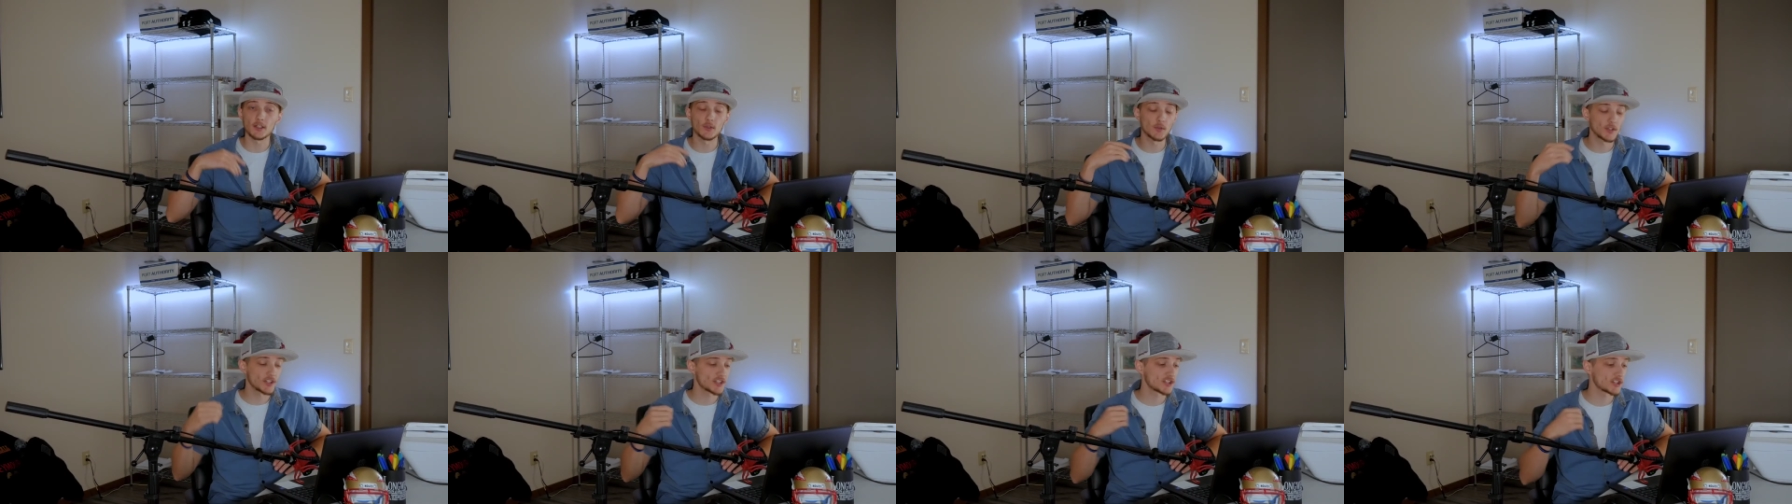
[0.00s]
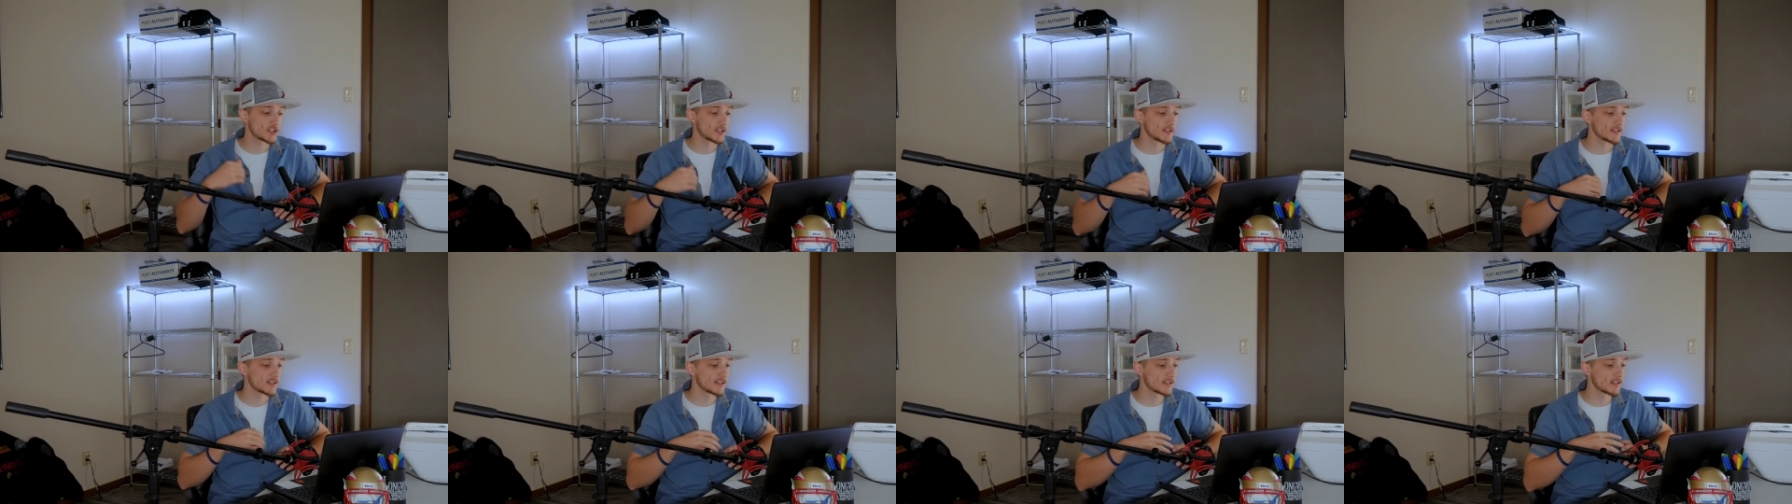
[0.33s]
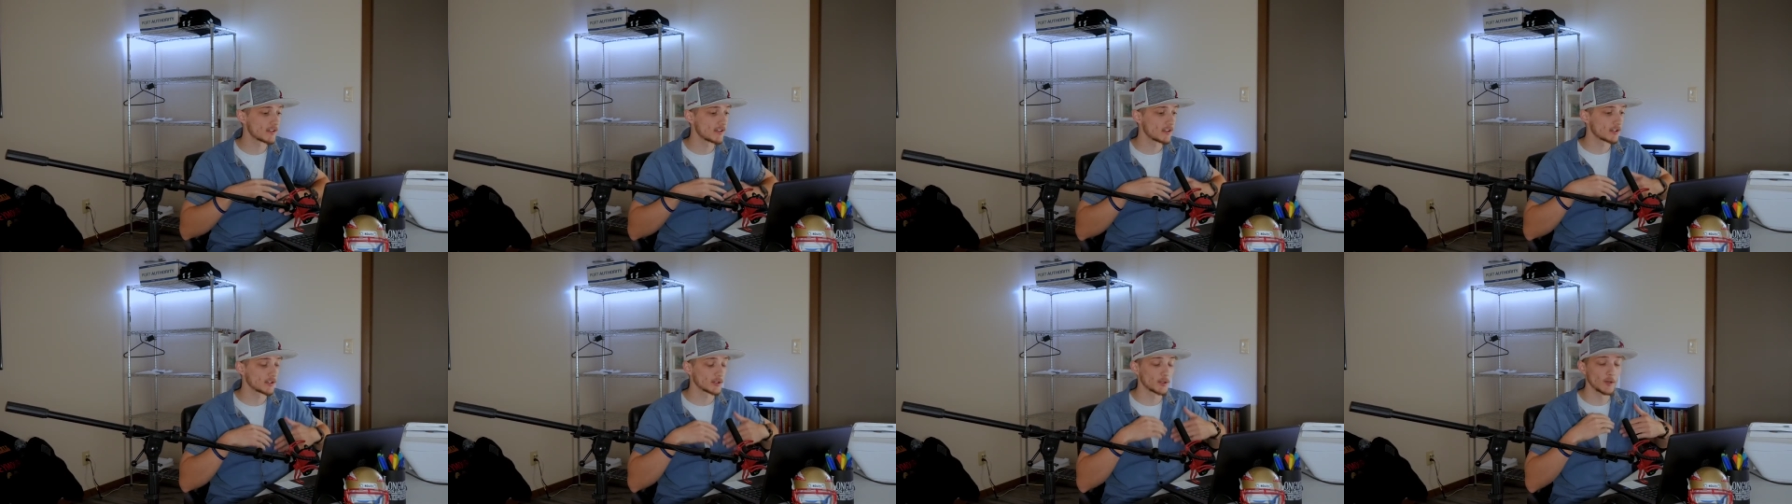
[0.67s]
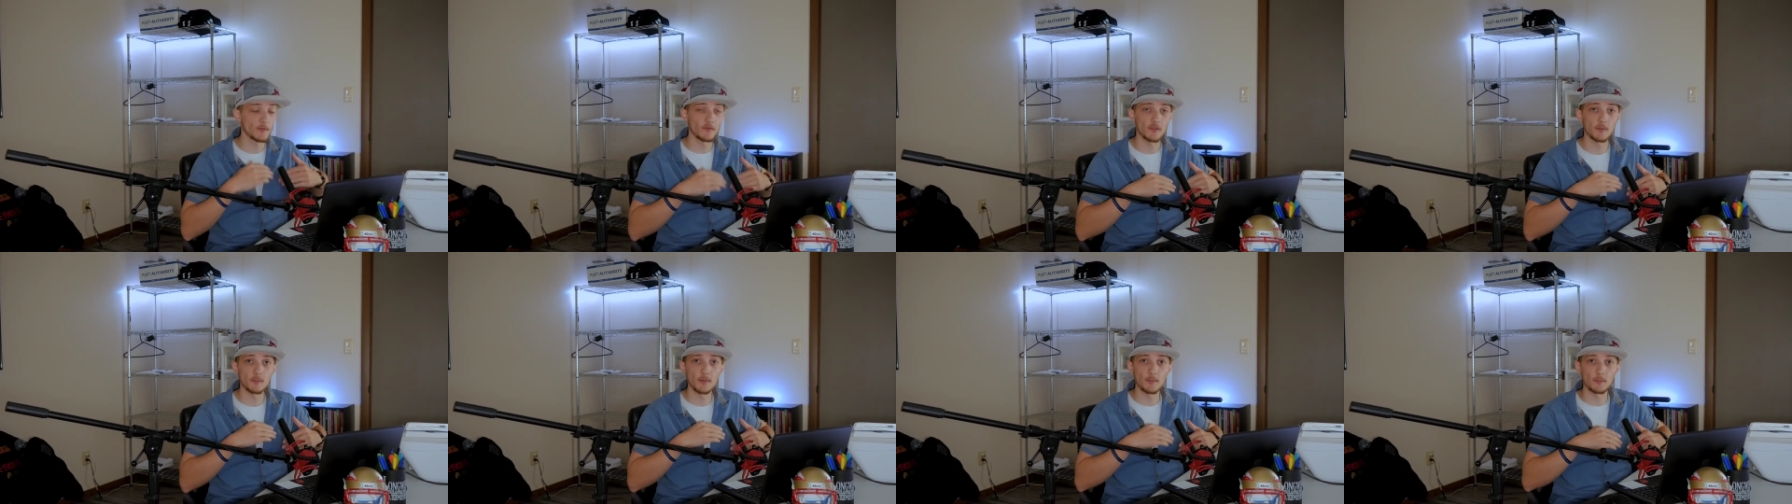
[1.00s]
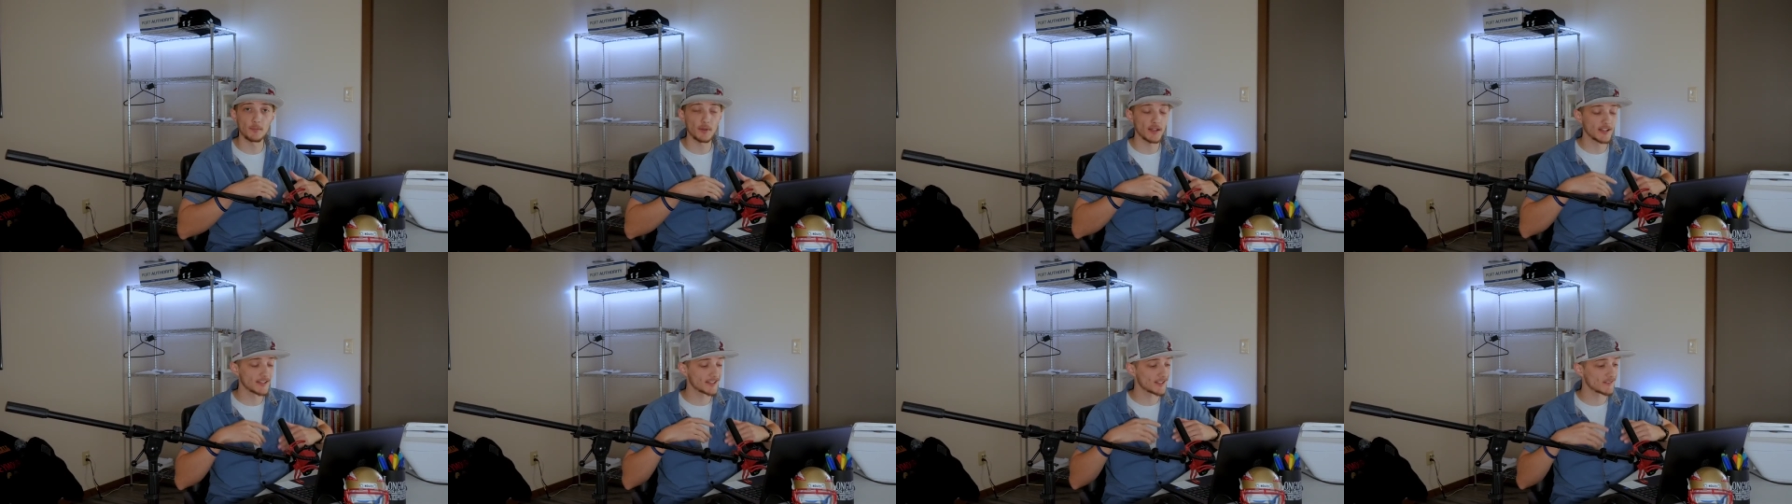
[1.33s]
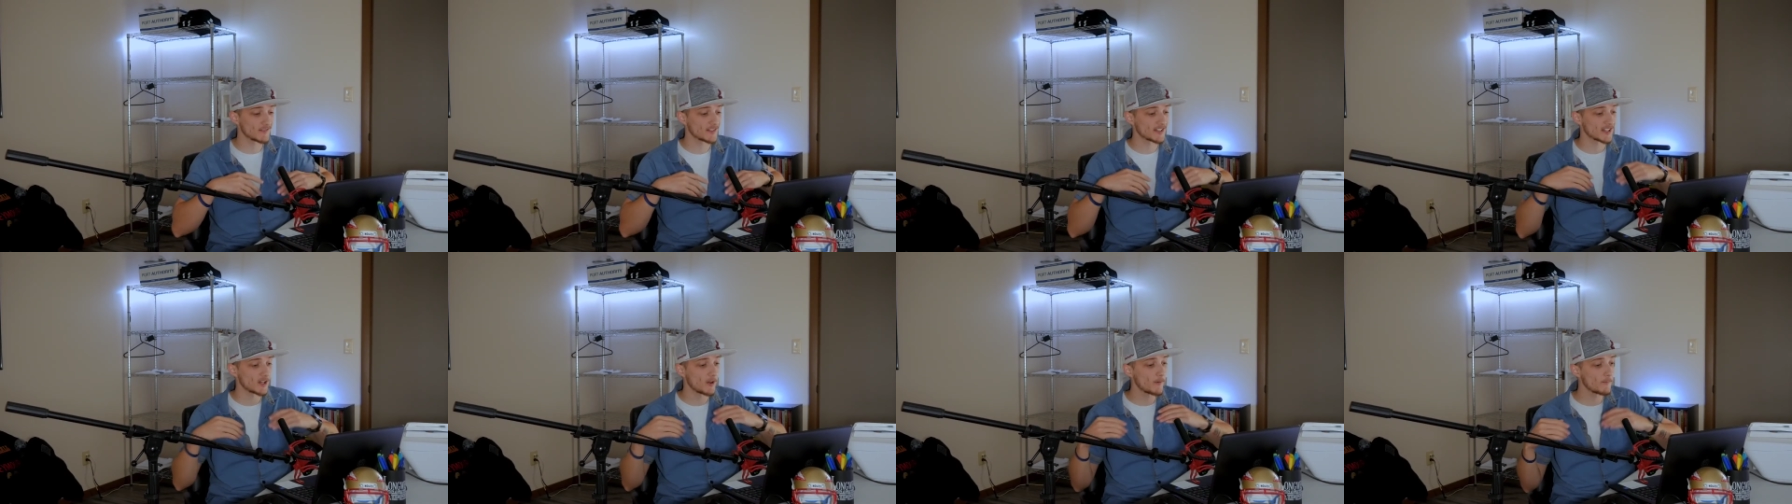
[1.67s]
Christians go from a
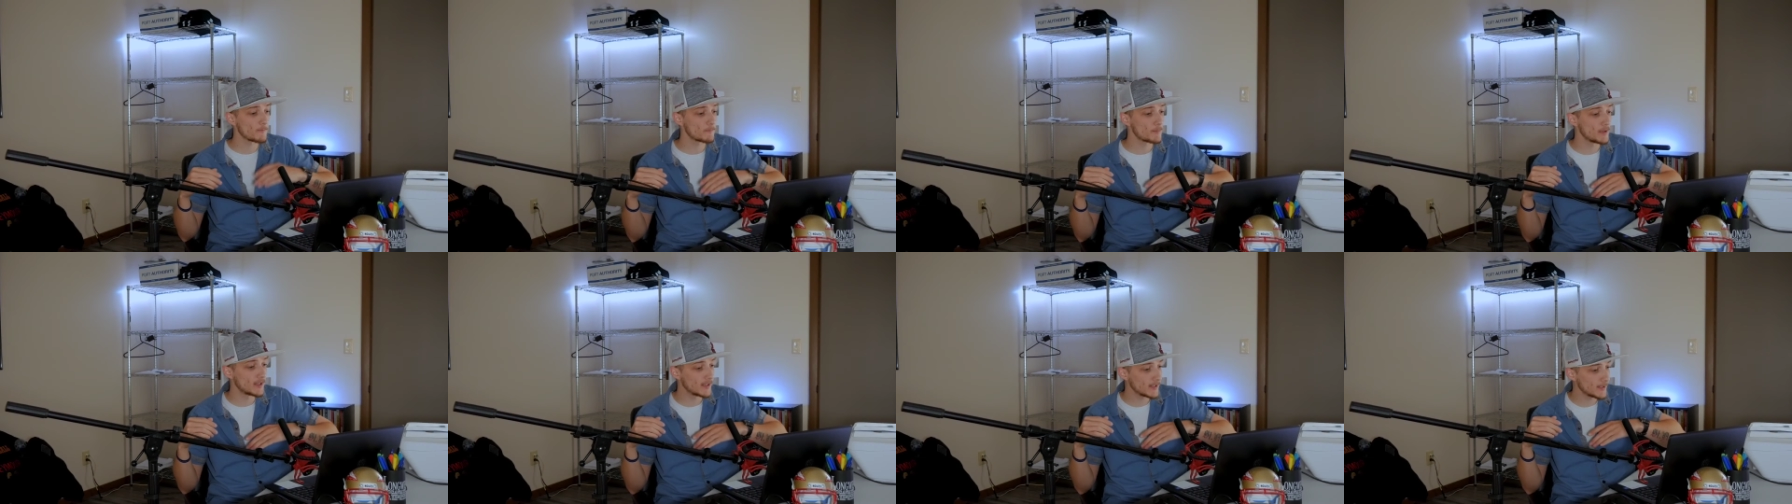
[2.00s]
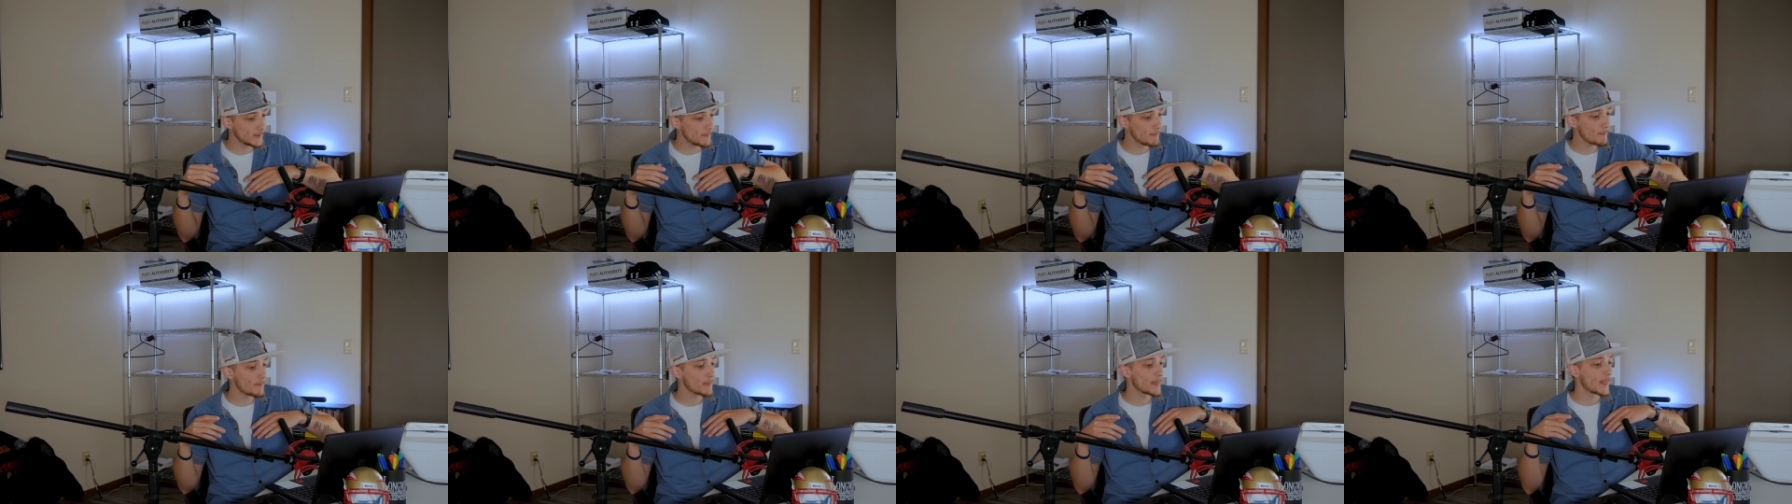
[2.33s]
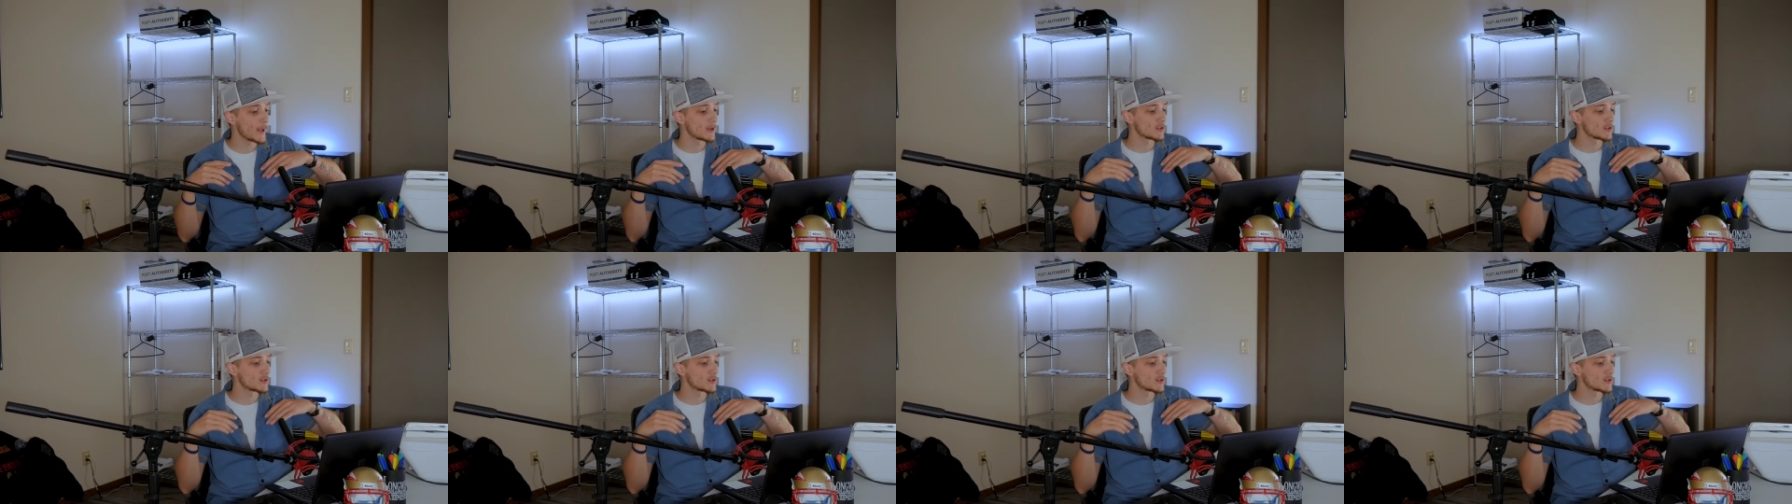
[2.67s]
place of self-pity